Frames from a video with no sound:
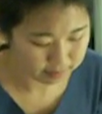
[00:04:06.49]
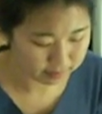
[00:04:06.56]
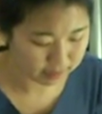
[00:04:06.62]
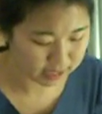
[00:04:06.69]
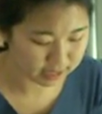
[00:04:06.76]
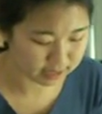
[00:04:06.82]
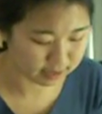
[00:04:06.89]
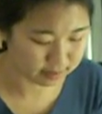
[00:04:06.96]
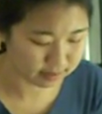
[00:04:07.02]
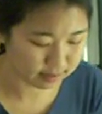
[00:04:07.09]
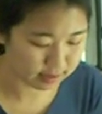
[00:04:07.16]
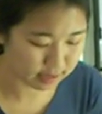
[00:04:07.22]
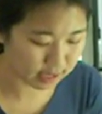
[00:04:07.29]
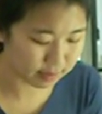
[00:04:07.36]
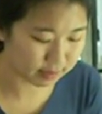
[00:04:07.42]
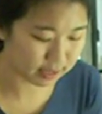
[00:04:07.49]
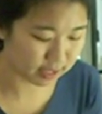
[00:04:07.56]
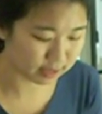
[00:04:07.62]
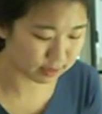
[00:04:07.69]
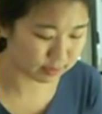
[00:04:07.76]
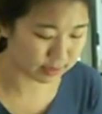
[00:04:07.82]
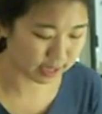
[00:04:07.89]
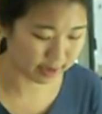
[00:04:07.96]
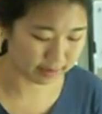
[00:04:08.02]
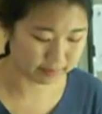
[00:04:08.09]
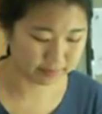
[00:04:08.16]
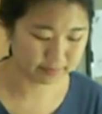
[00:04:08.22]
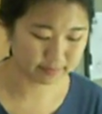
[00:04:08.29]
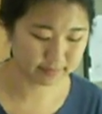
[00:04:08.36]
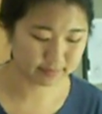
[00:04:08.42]
Plenty. That takes no time.
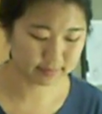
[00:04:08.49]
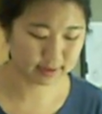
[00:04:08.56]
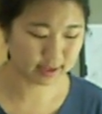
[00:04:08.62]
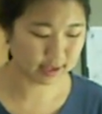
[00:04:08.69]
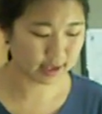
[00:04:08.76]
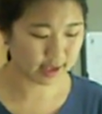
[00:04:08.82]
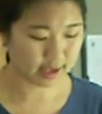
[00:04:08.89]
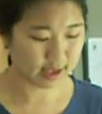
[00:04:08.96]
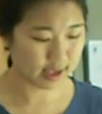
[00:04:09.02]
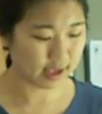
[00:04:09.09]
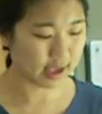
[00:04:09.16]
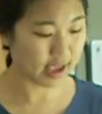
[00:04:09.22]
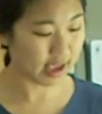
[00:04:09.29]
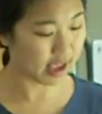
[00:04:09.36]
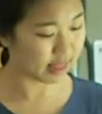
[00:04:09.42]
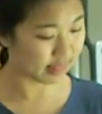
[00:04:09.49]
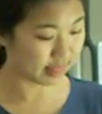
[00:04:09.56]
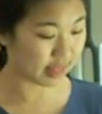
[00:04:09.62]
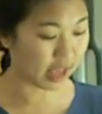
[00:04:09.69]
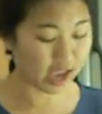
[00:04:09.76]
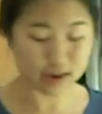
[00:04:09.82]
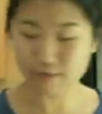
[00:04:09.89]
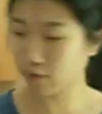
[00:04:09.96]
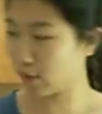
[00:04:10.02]
And I've